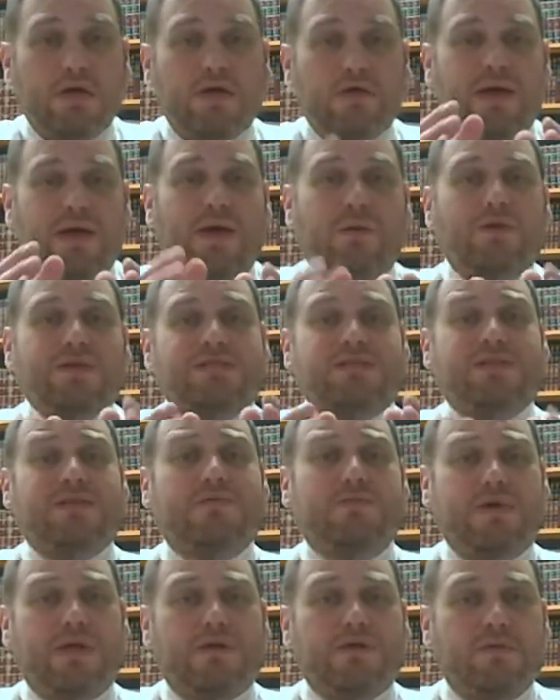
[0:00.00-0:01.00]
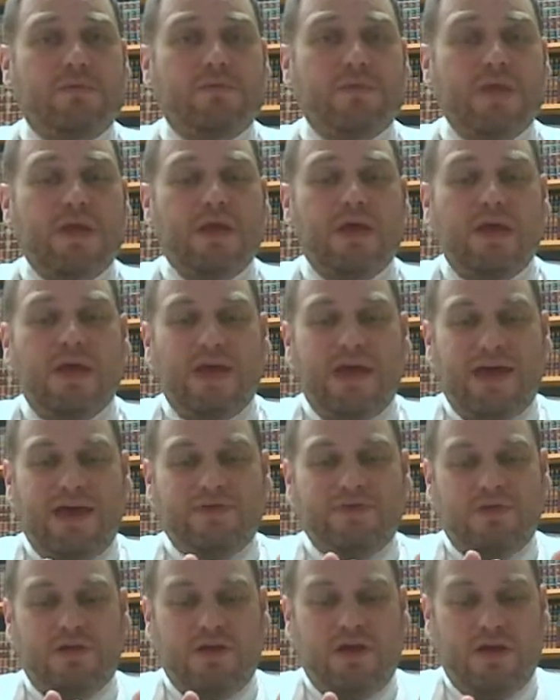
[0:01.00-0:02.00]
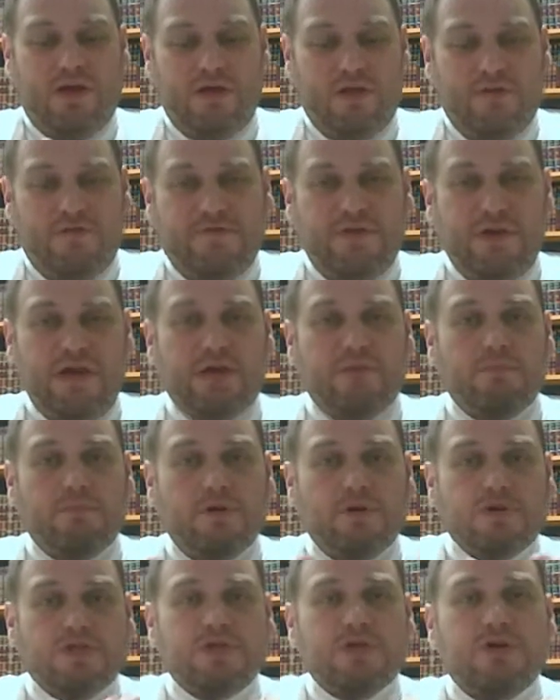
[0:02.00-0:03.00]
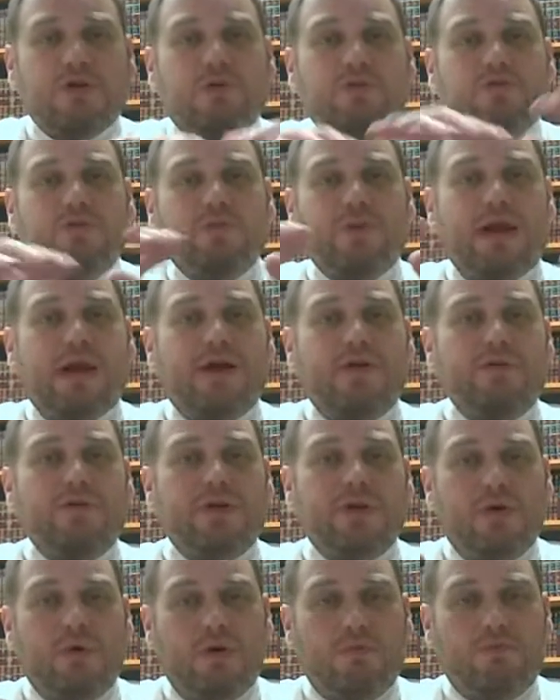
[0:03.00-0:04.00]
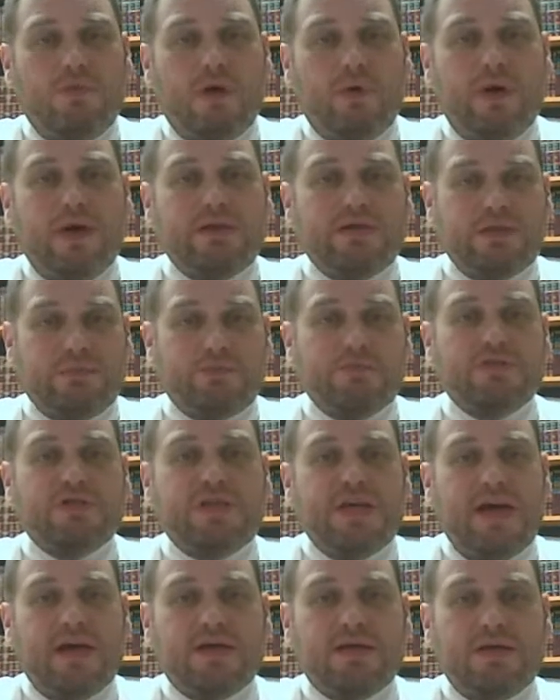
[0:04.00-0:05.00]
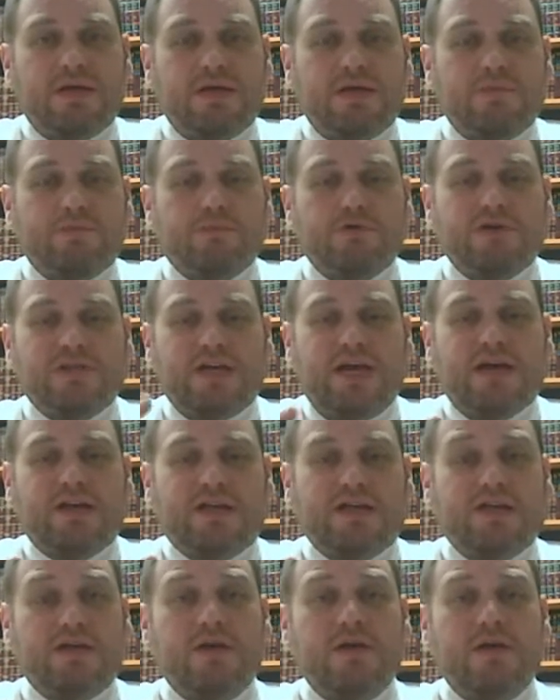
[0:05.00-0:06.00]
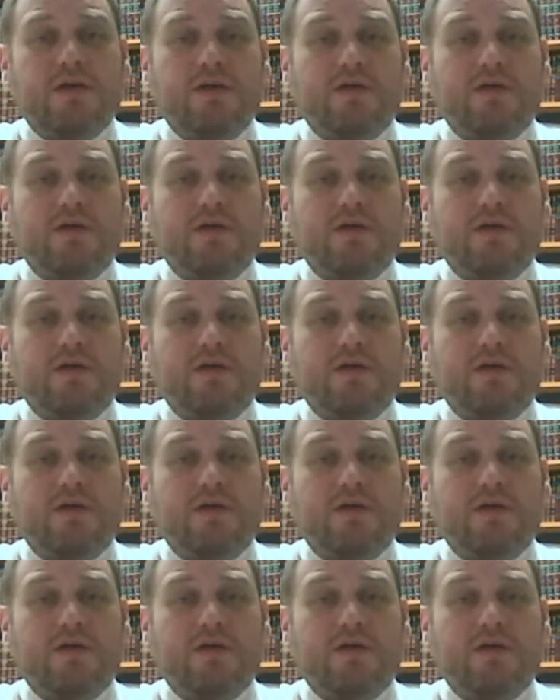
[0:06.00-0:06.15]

that was in the middle. And the Levium circled around the Ohel Moed to protect it